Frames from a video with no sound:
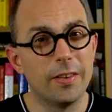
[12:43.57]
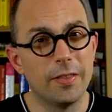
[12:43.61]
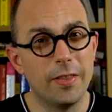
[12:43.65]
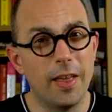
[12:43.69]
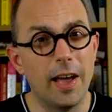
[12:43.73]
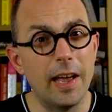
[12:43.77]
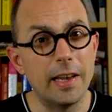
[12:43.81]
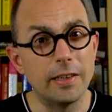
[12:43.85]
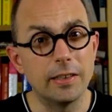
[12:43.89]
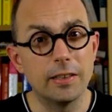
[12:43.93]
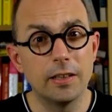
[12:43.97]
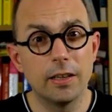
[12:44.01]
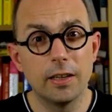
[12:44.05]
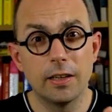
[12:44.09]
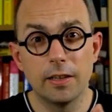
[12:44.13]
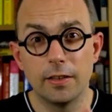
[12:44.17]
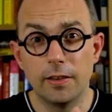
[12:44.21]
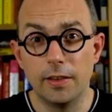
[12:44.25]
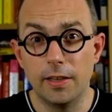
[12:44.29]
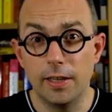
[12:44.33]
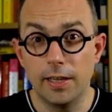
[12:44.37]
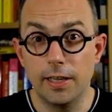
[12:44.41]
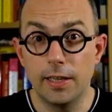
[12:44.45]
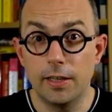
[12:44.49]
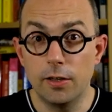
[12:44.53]
that
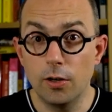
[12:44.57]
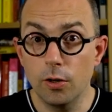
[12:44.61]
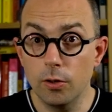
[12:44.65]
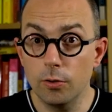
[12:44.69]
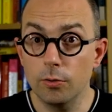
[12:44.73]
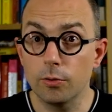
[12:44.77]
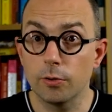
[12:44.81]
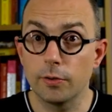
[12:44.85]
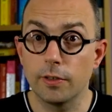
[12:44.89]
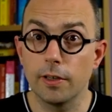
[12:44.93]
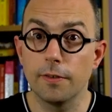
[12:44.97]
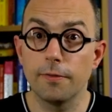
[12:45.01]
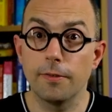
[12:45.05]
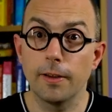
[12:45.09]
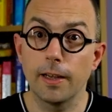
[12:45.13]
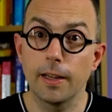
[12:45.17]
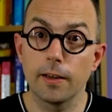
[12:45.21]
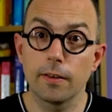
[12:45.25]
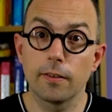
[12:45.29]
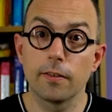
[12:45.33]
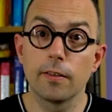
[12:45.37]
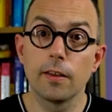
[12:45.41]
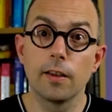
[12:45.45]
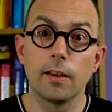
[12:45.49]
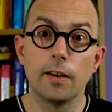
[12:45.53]
the cohort
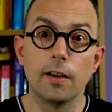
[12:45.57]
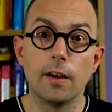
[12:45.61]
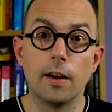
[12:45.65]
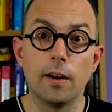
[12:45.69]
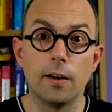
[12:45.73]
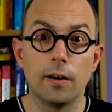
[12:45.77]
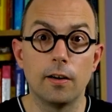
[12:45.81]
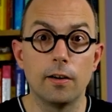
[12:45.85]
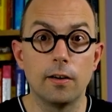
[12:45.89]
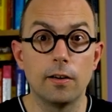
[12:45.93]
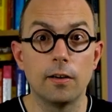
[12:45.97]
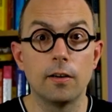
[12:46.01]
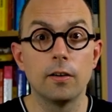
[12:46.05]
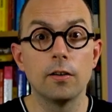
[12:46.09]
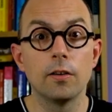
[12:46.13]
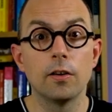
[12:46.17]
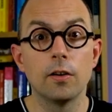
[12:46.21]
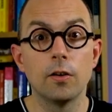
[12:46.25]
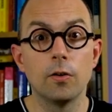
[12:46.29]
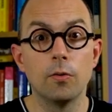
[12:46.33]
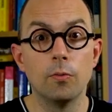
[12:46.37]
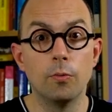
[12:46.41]
effects are